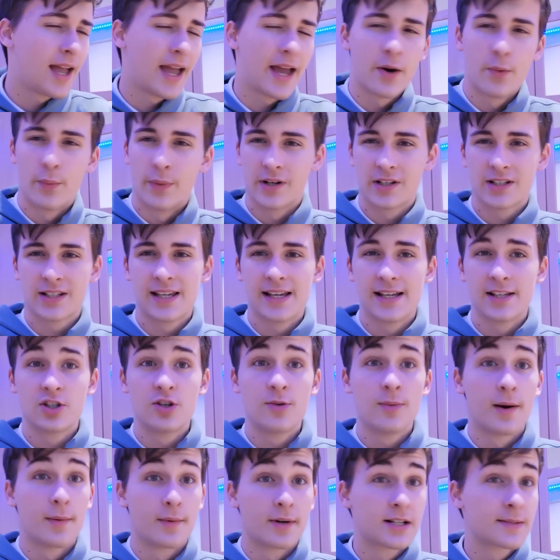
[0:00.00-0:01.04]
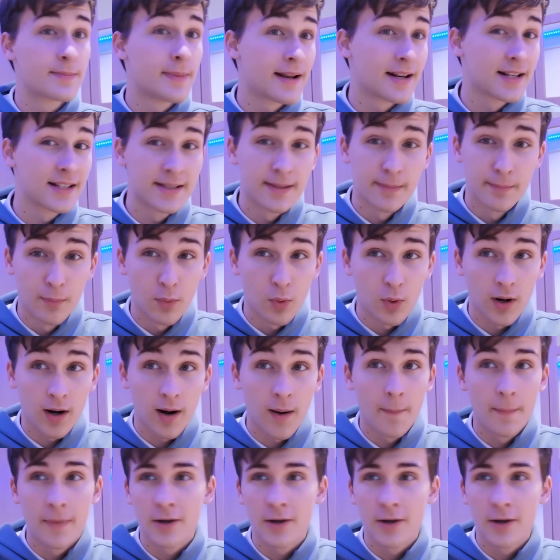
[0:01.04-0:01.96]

in which case you might want to spend some more.